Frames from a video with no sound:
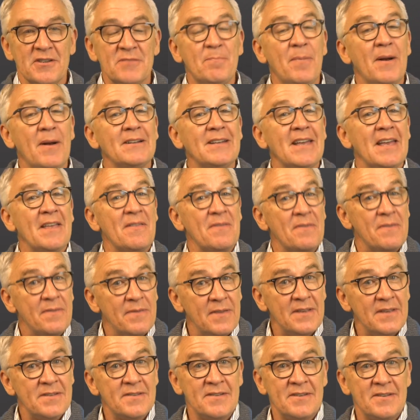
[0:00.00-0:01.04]
but in
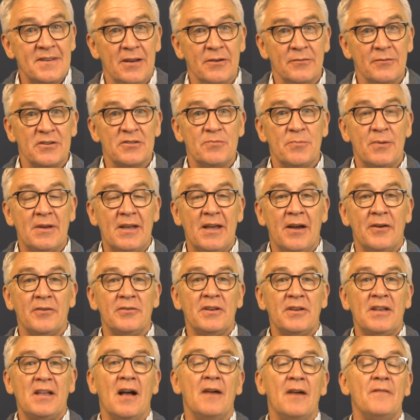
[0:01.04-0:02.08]
this series we're going to
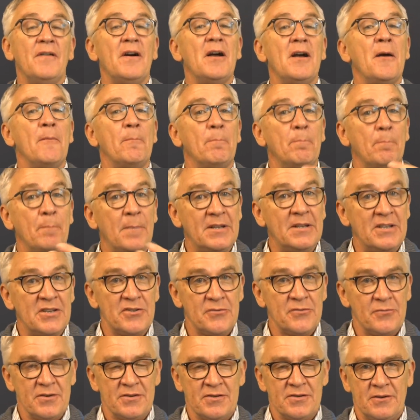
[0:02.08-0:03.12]
cover
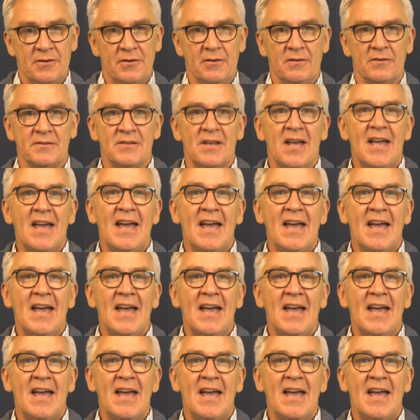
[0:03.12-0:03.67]
ministry skills.